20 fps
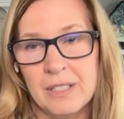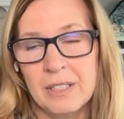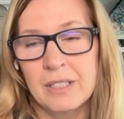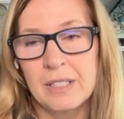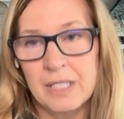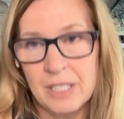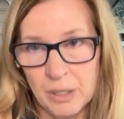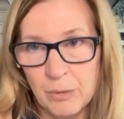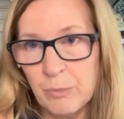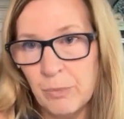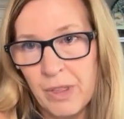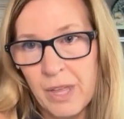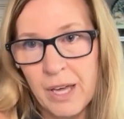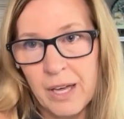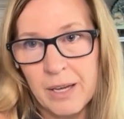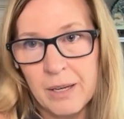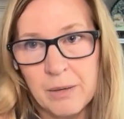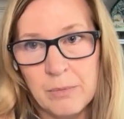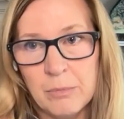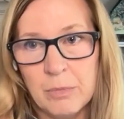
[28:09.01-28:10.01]
tip
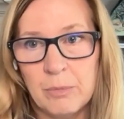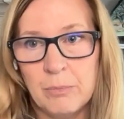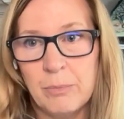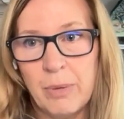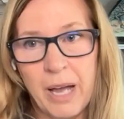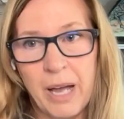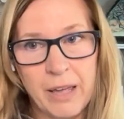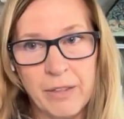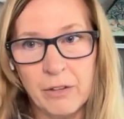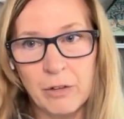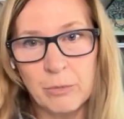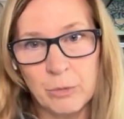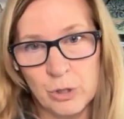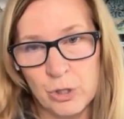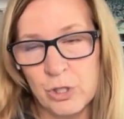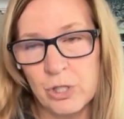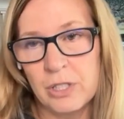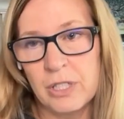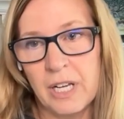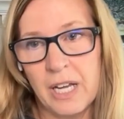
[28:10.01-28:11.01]
them and buy their
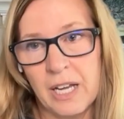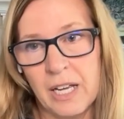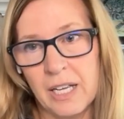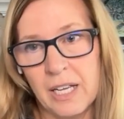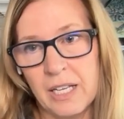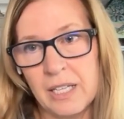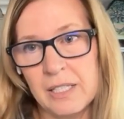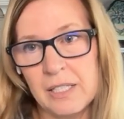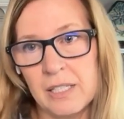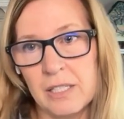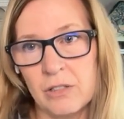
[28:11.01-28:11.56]
merchandise